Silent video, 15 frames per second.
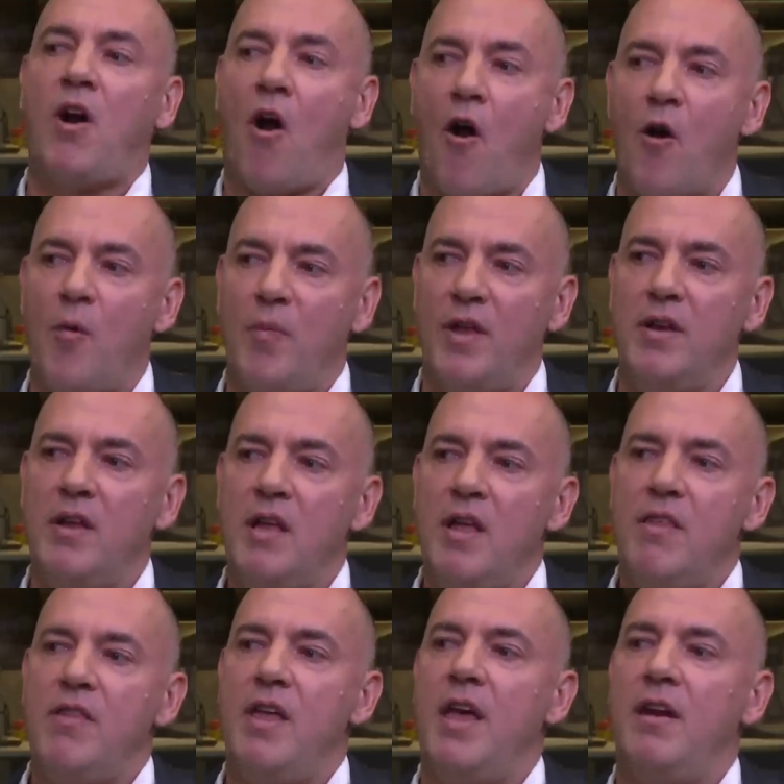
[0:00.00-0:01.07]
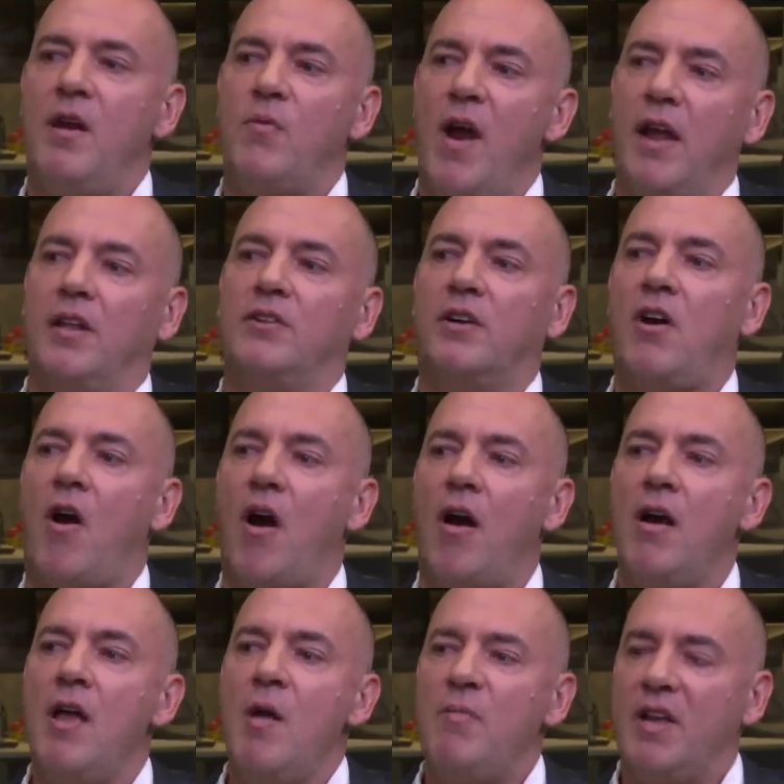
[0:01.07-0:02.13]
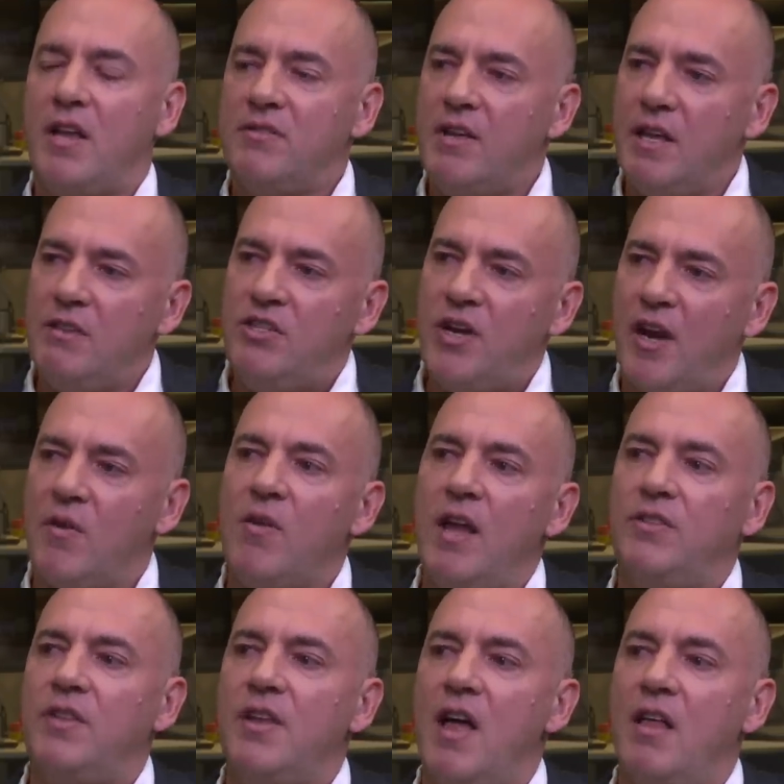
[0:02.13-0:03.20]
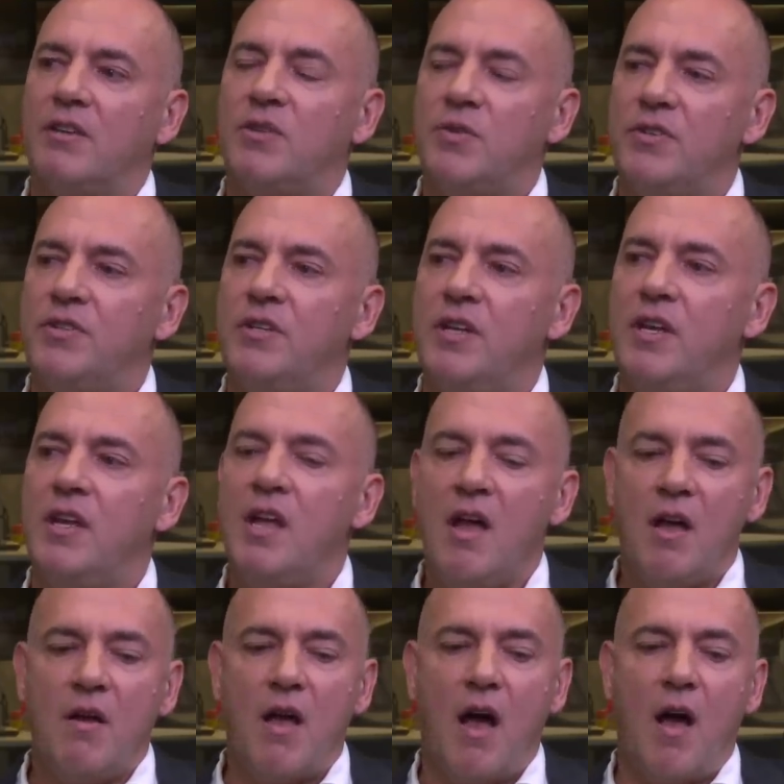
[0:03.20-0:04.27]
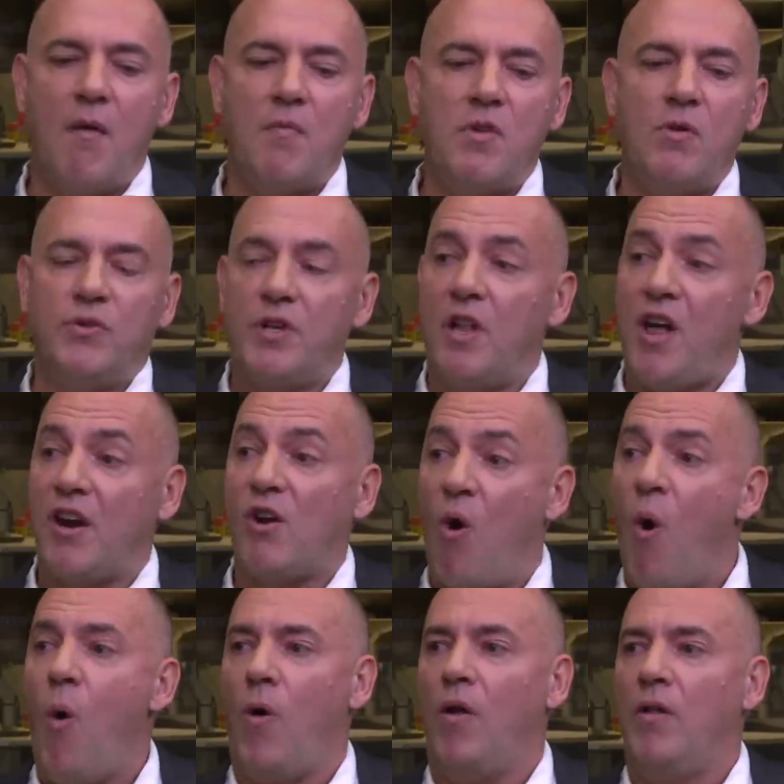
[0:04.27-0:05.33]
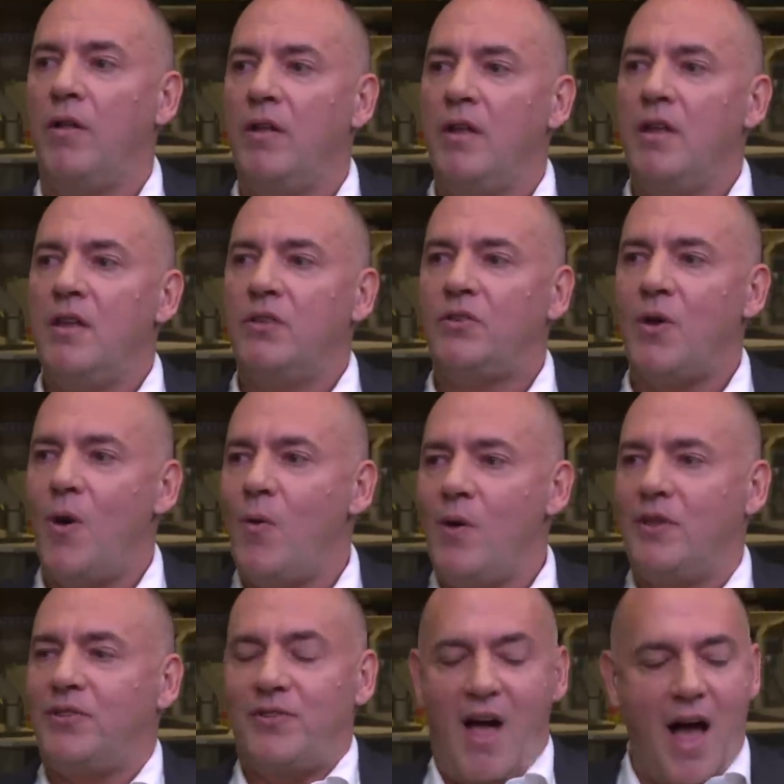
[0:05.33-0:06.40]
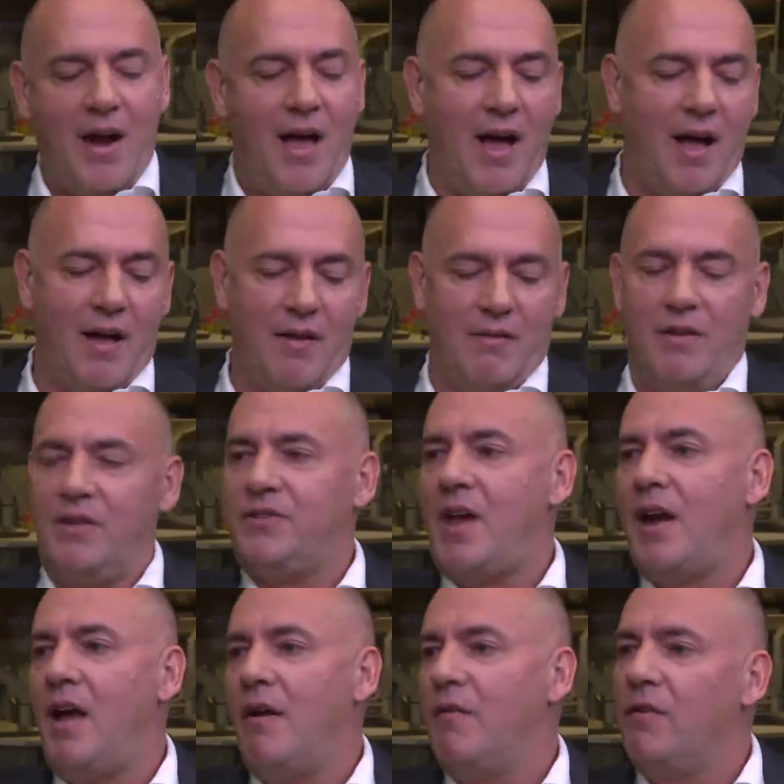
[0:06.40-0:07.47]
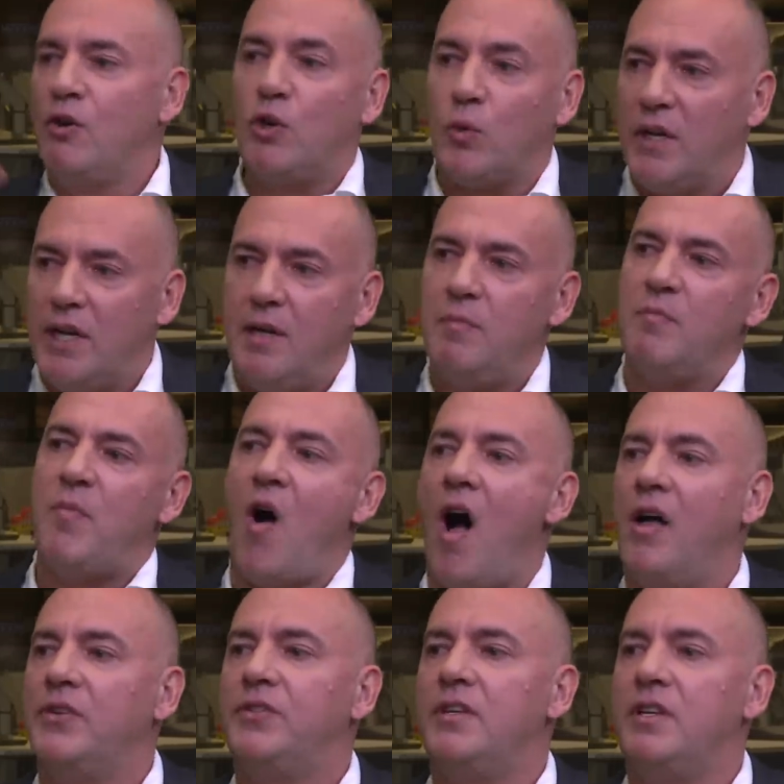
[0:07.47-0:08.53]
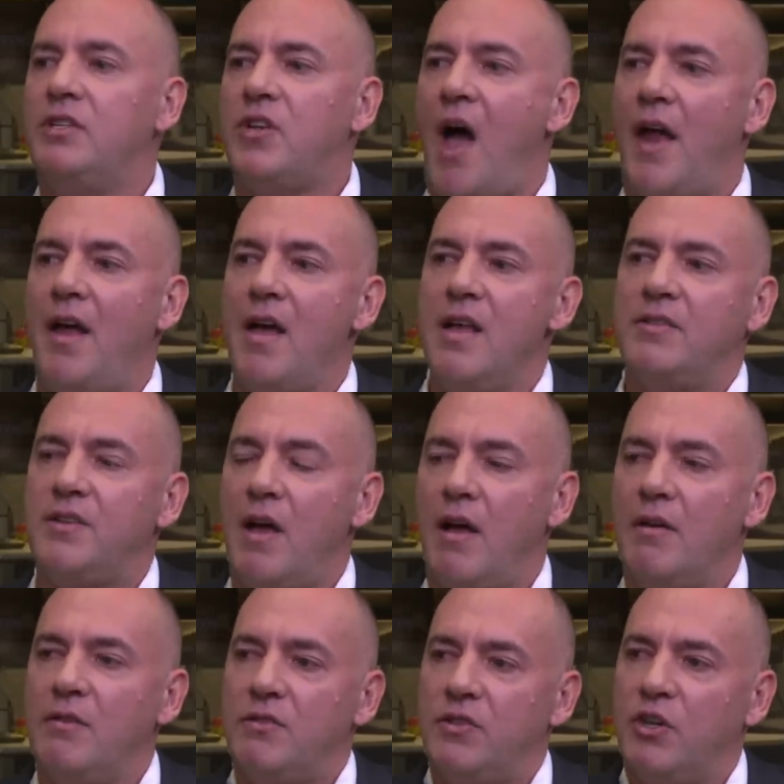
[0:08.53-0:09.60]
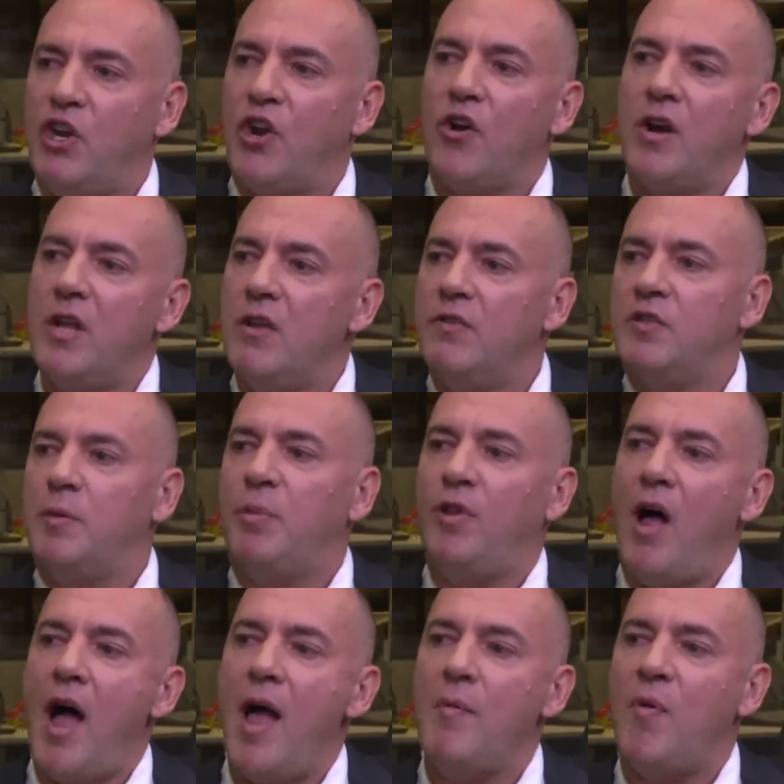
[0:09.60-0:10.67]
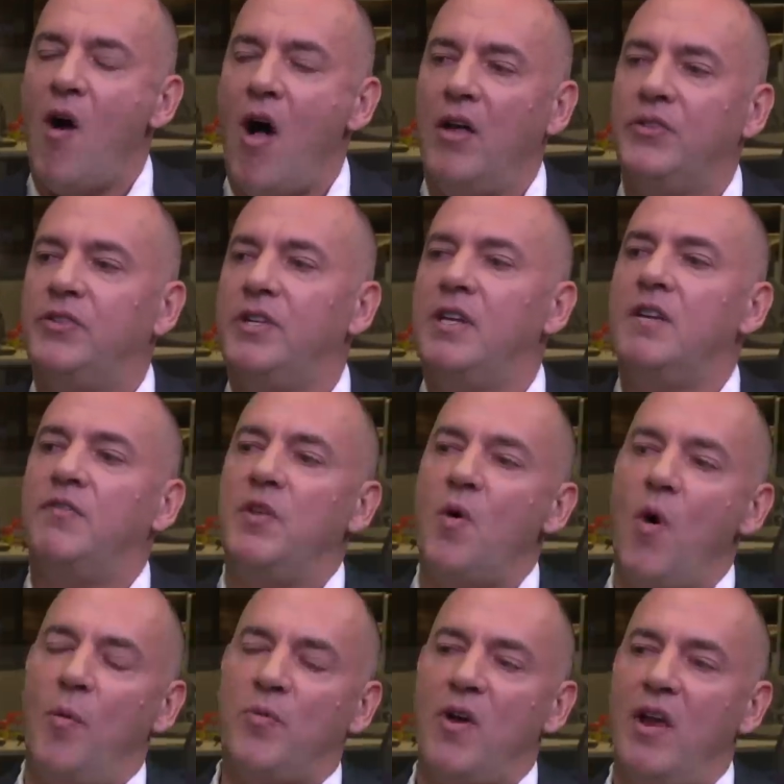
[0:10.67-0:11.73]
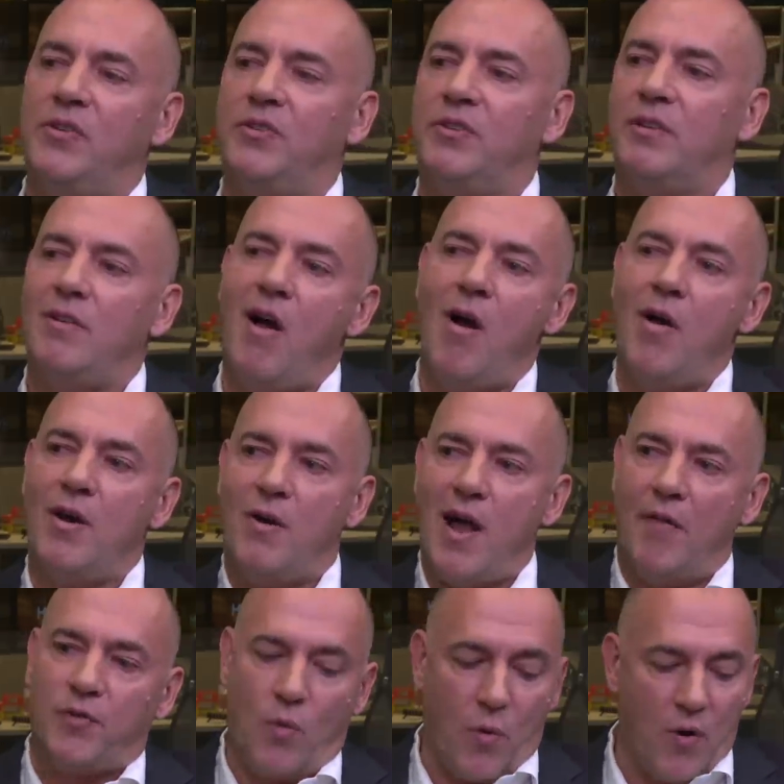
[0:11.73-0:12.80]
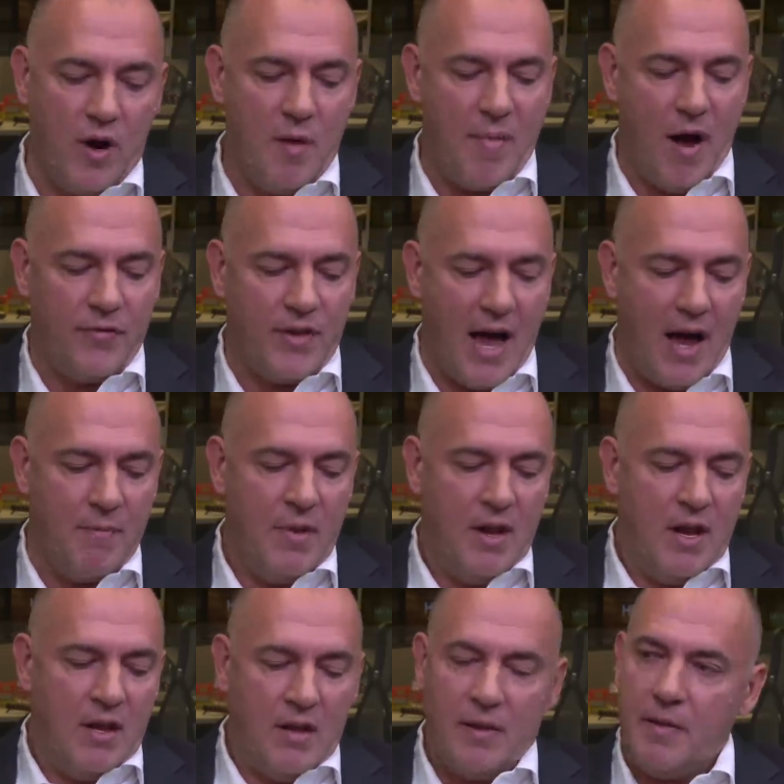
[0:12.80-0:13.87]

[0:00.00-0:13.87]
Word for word: carbon than a regular car because they generate the electricity um, using a lot of coal. So it's not a it's not a green policy in China. It's a security of supply policy, and if the oil price is low, you don't have to worry about that. Oh, the